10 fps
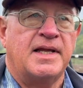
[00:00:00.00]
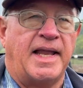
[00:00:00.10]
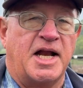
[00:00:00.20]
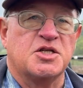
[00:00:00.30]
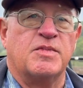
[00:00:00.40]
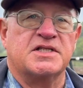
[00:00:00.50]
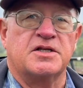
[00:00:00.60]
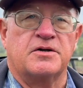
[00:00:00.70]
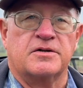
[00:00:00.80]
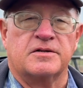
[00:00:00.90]

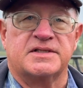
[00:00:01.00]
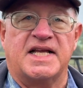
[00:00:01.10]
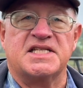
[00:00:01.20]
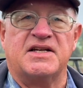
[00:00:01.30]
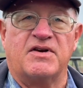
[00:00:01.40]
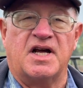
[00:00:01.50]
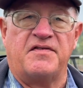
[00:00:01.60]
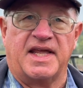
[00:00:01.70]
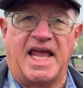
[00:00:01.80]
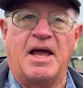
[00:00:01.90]
instruments that are sensitive
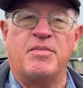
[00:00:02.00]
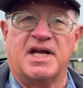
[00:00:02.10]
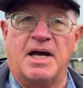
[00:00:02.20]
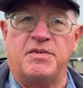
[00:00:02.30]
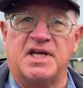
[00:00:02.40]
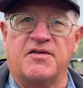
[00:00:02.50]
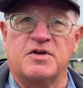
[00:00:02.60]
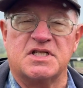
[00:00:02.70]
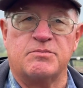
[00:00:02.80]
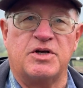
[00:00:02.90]
enough they can pick up the
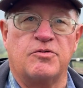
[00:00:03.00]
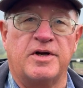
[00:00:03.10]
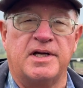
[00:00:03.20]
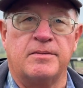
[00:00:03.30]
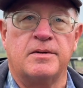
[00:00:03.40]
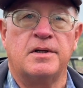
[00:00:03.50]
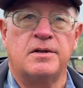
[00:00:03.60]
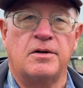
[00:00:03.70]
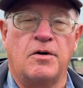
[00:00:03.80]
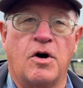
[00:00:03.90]
differences between
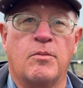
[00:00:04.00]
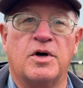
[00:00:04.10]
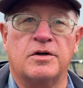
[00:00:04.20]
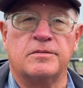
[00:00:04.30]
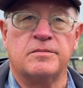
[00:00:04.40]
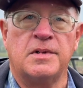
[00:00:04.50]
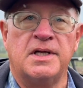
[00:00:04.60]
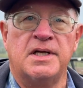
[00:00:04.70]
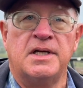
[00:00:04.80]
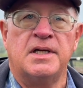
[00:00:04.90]

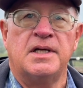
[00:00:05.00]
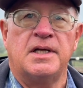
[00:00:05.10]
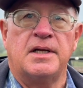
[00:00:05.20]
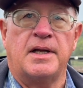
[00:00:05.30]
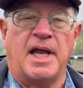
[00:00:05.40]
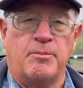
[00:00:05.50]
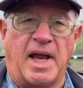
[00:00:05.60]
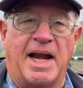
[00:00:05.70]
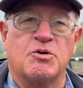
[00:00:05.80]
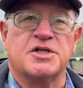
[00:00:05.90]

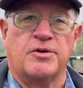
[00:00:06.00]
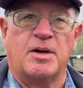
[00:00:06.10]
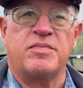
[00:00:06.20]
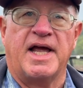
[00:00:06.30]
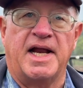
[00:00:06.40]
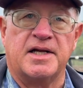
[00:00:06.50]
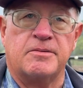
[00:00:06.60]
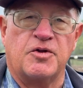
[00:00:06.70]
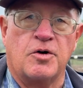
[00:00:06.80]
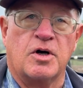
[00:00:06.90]
animals that are
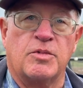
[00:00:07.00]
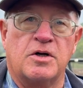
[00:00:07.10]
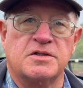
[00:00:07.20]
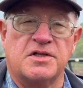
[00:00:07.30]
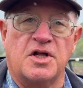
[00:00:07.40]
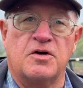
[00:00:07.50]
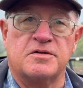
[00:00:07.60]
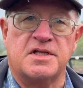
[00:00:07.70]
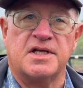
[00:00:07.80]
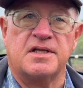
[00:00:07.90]
implanted with hormones and
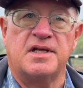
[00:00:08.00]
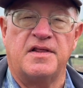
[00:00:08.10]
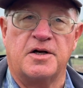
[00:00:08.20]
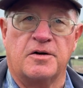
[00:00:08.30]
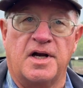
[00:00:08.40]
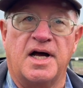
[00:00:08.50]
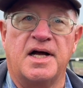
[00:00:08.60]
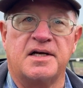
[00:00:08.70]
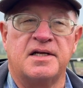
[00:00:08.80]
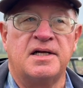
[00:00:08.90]
those that are
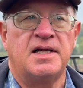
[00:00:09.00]
not.